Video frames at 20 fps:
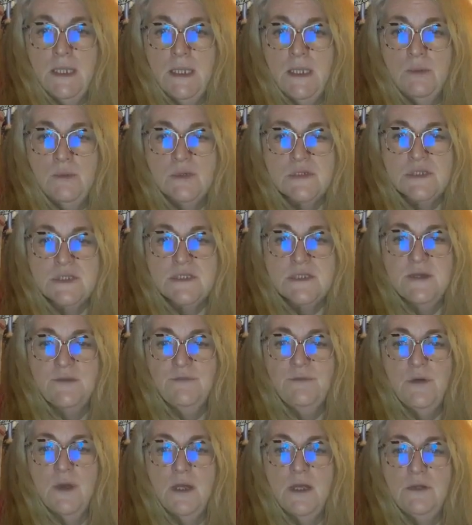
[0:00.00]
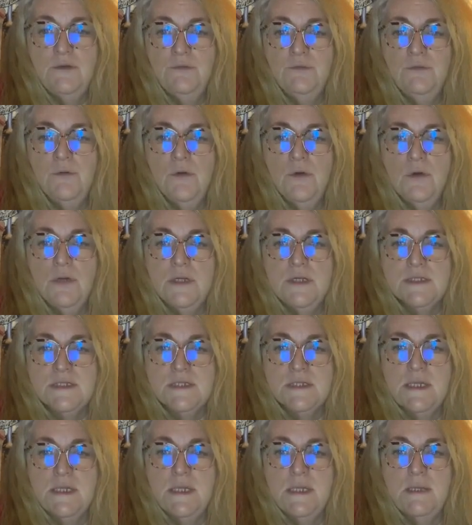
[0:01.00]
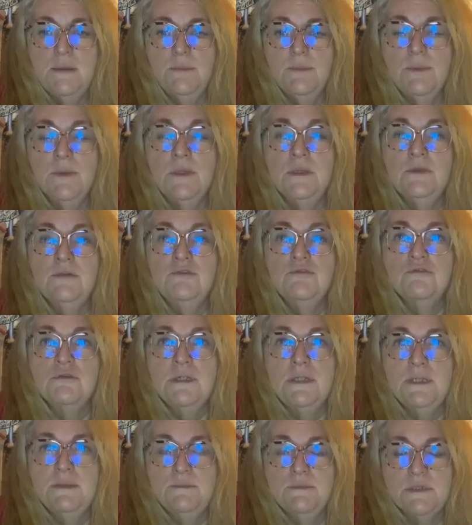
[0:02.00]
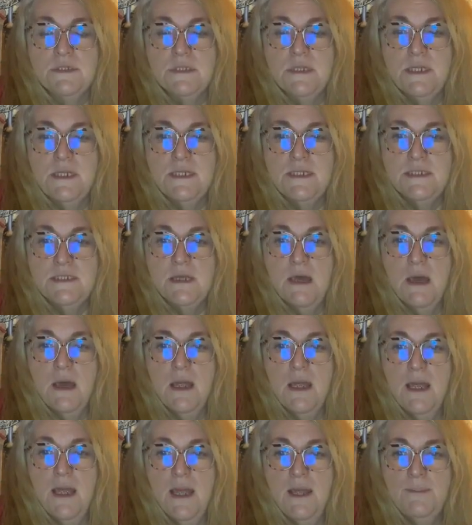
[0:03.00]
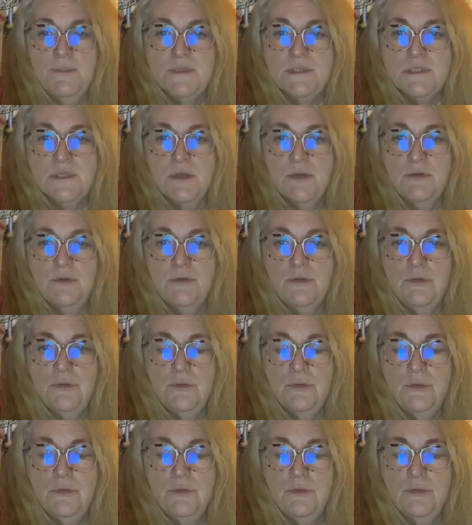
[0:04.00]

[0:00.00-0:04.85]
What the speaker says: It was as if I'd fallen asleep and dreamed the entire episode.